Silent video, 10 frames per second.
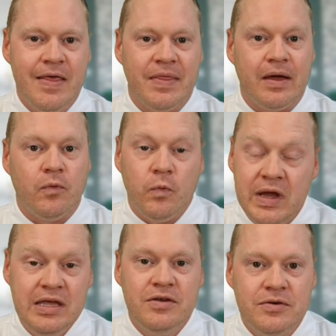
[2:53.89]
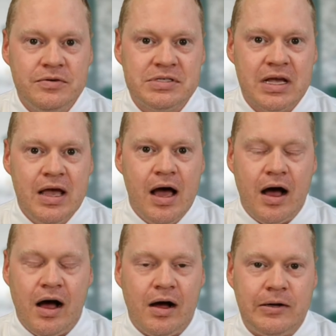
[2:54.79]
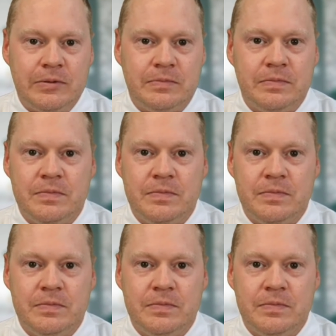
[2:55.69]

that we use, uh,